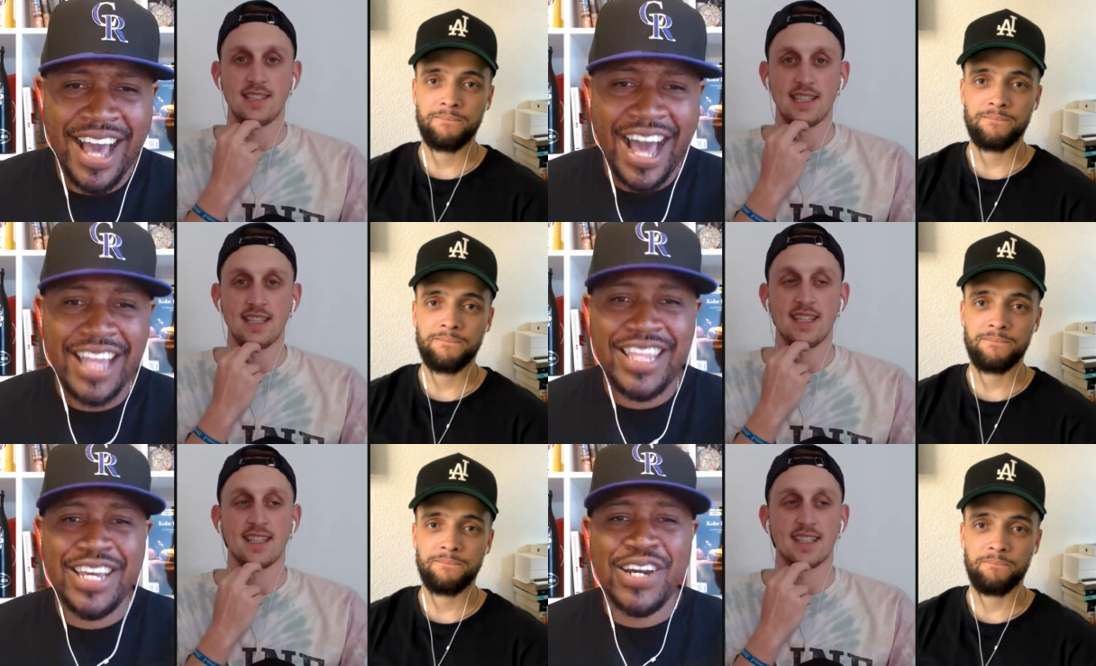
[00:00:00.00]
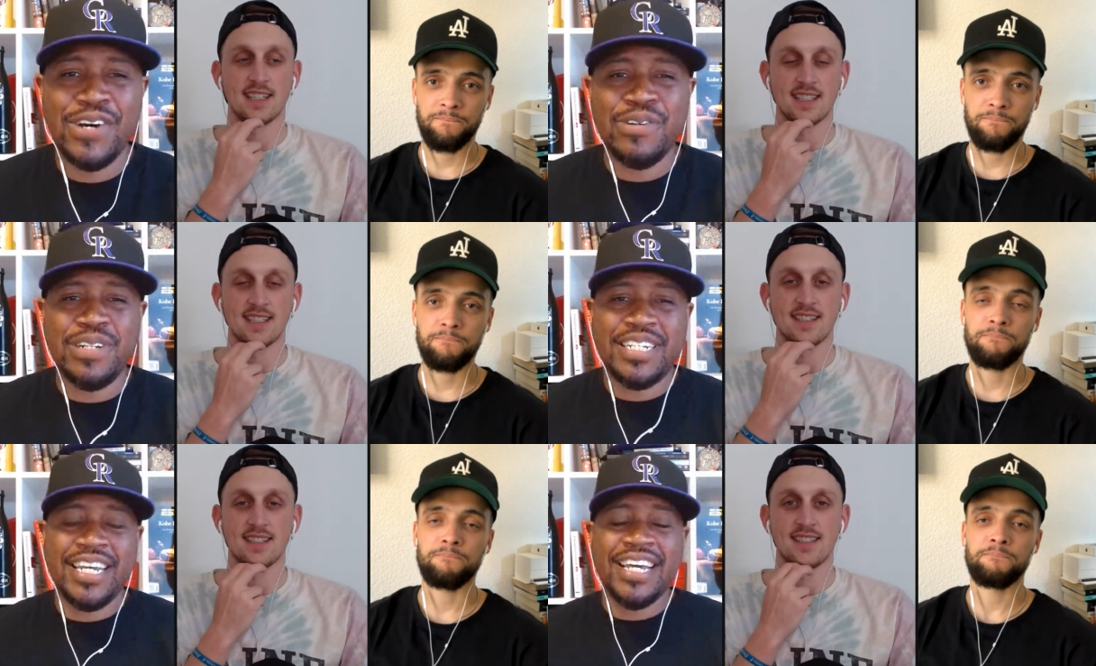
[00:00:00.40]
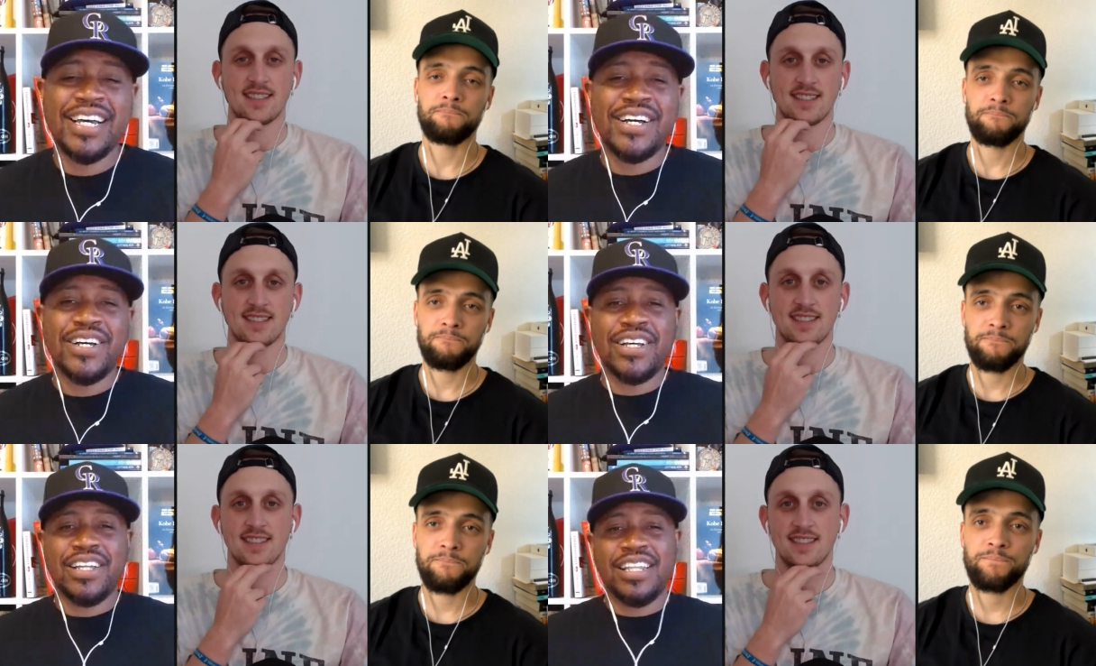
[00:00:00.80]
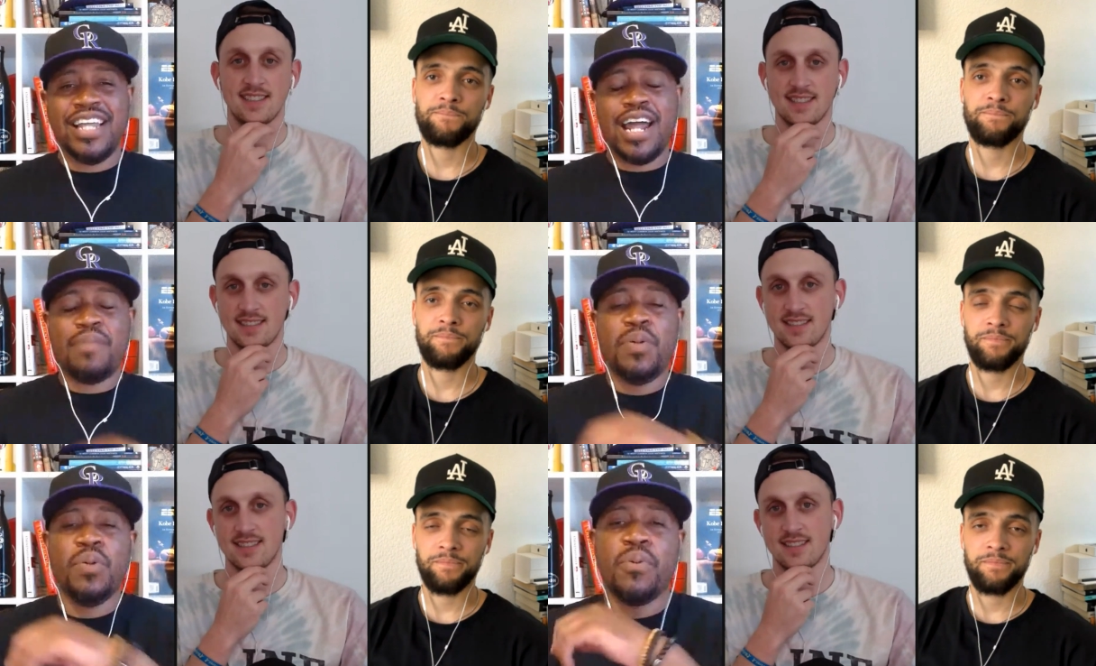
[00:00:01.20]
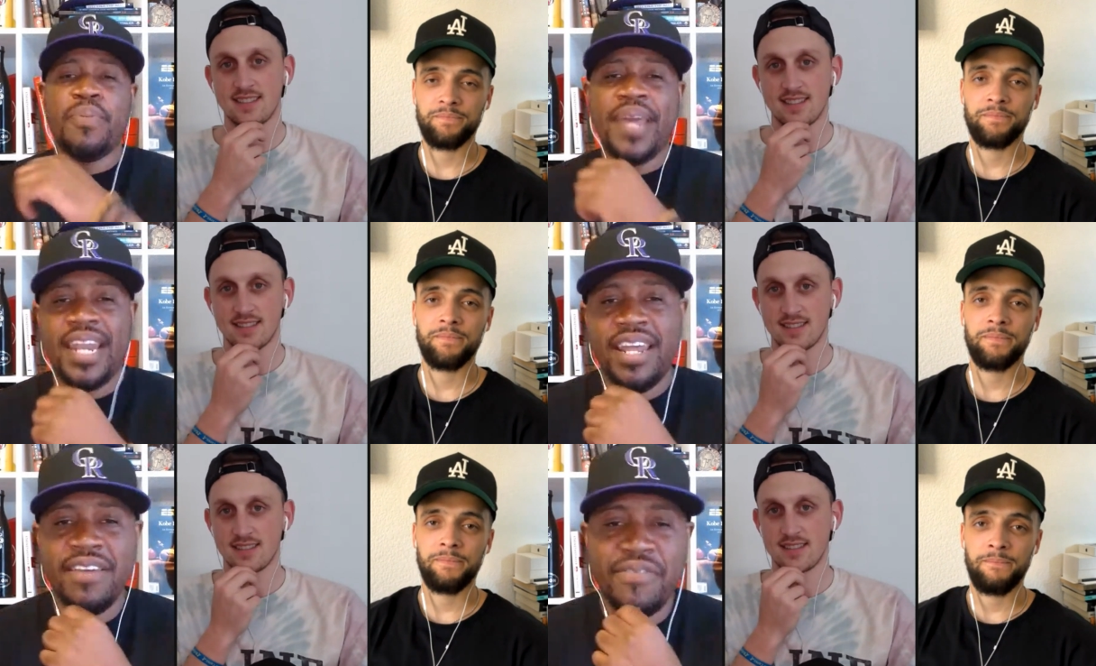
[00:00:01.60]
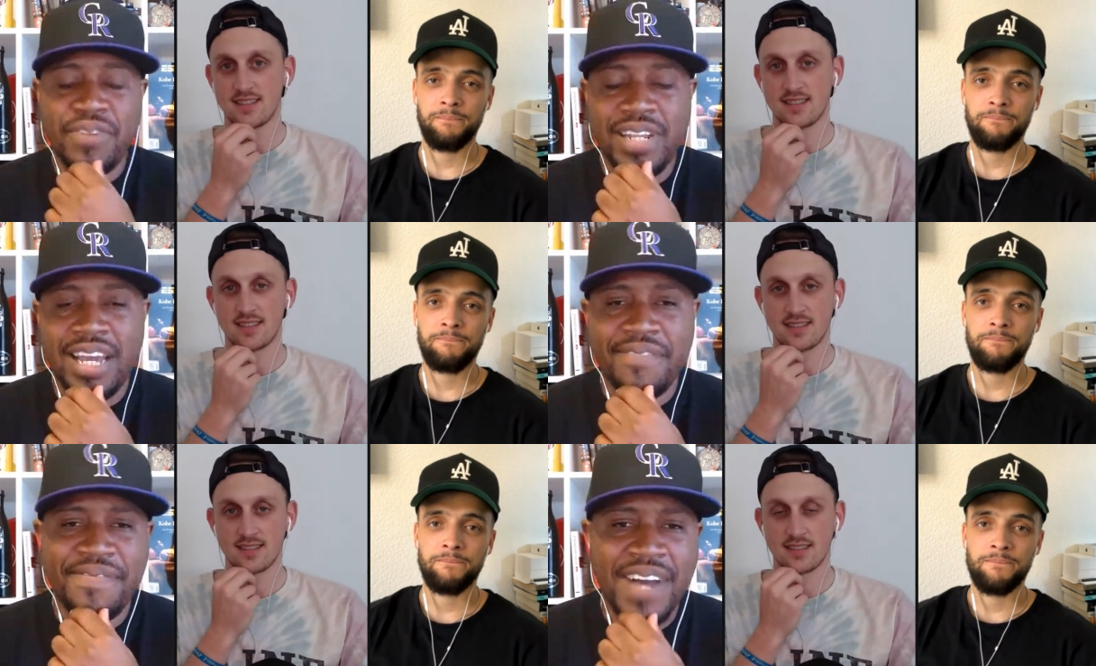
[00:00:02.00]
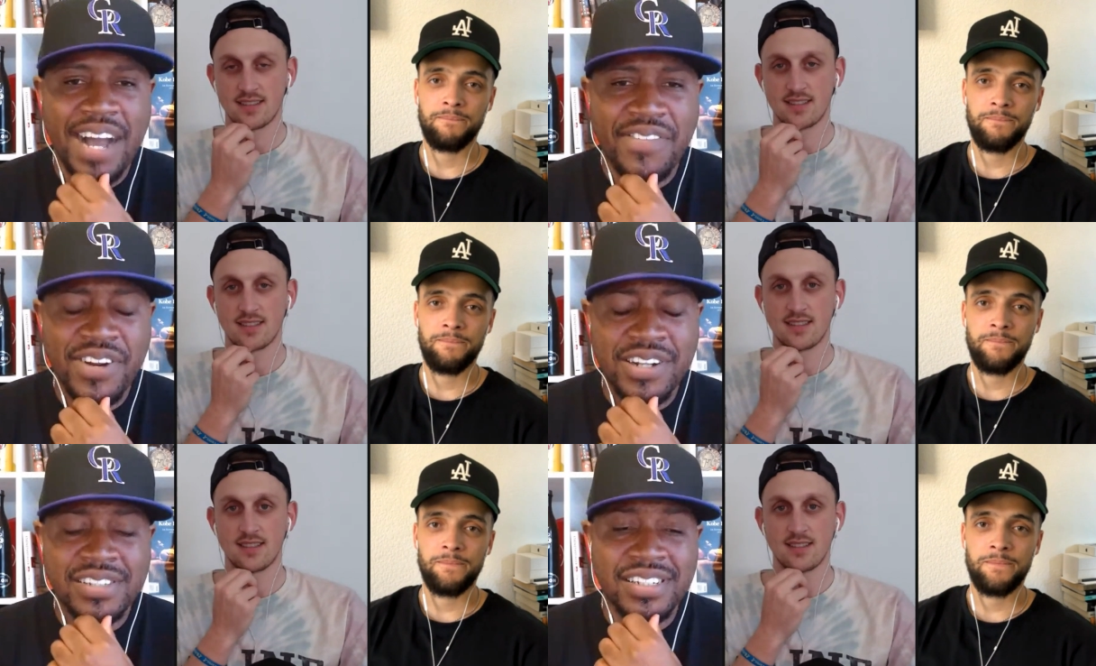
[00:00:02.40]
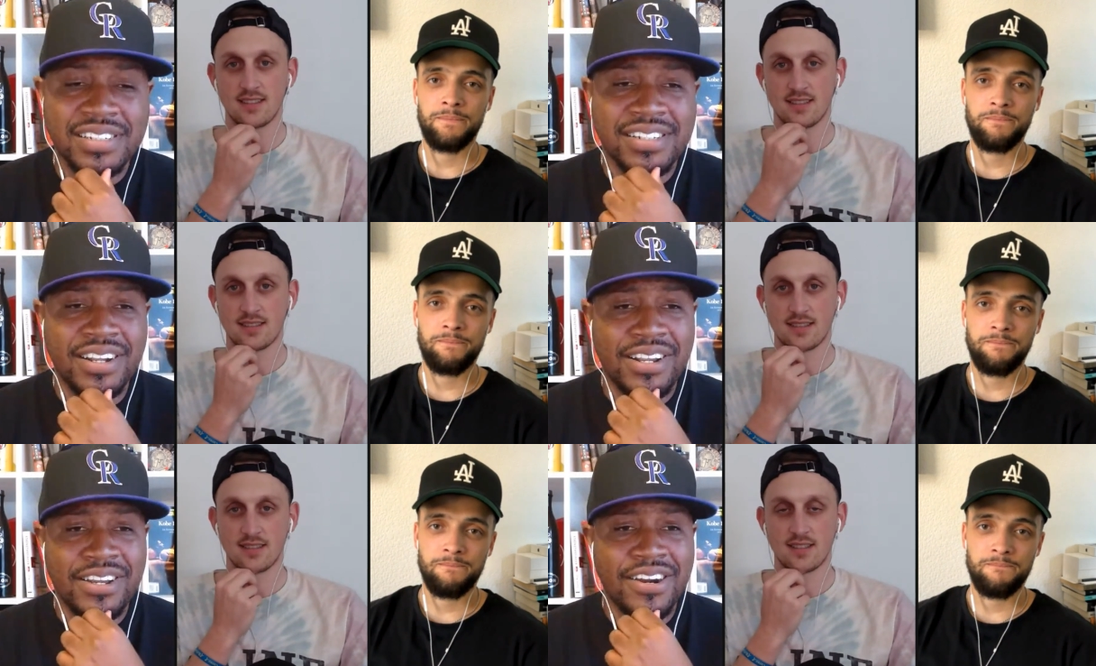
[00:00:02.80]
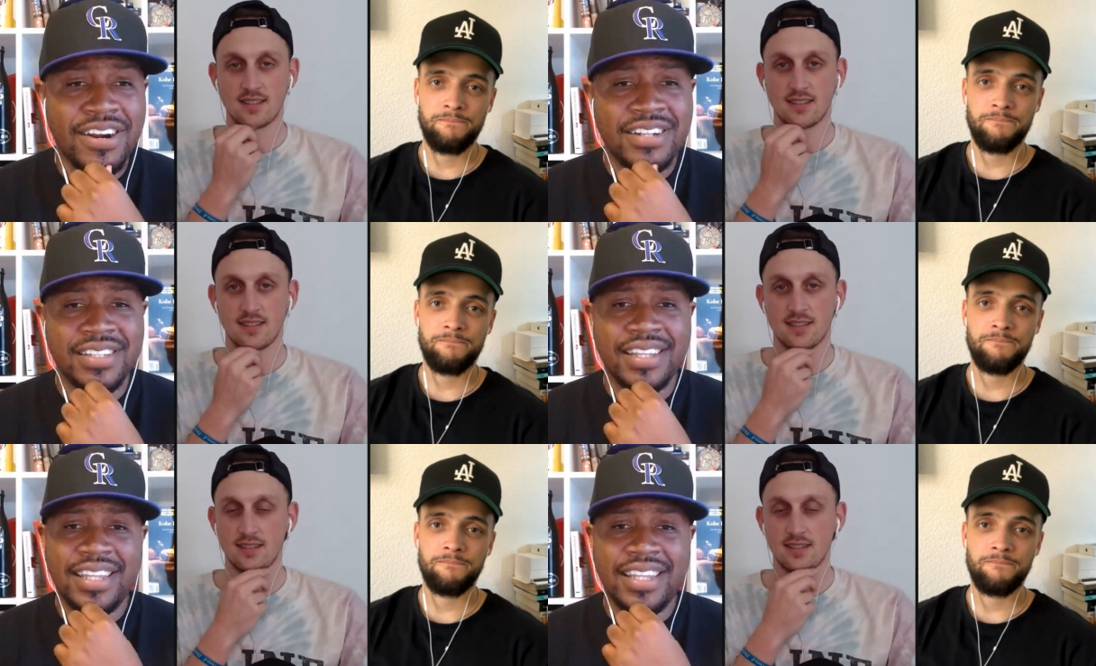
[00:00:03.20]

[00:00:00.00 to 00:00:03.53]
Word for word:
Speaker 1: I think mm-hmm. Odell, a lot of people were pinning him for like 500, 600 yards.